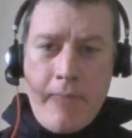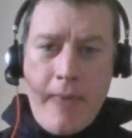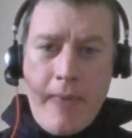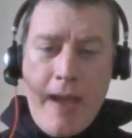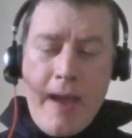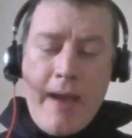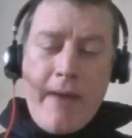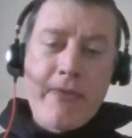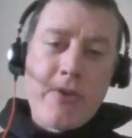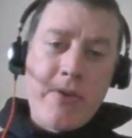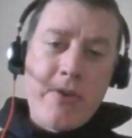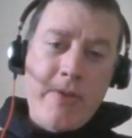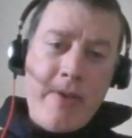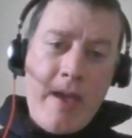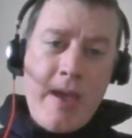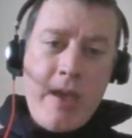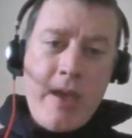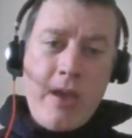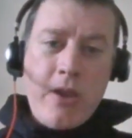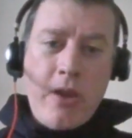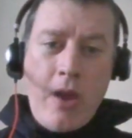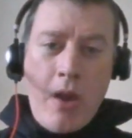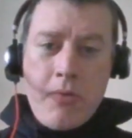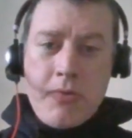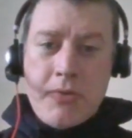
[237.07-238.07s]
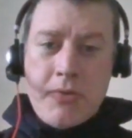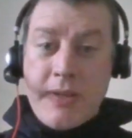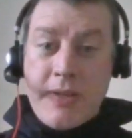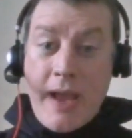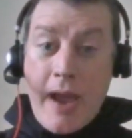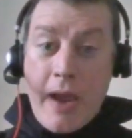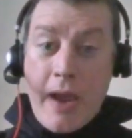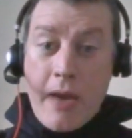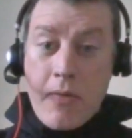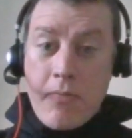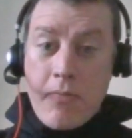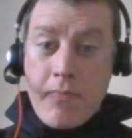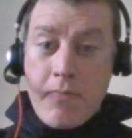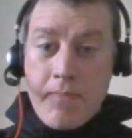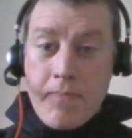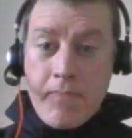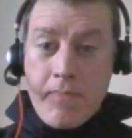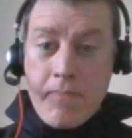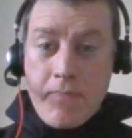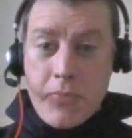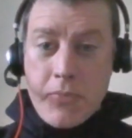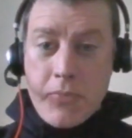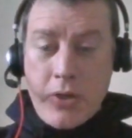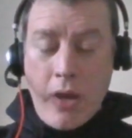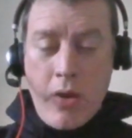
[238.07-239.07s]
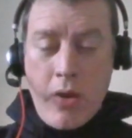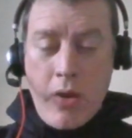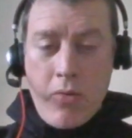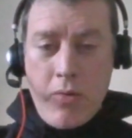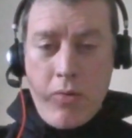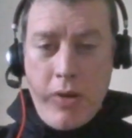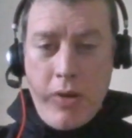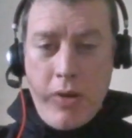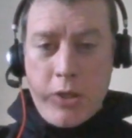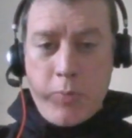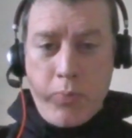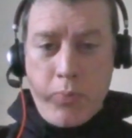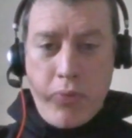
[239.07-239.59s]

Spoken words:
After that, it goes down. So it's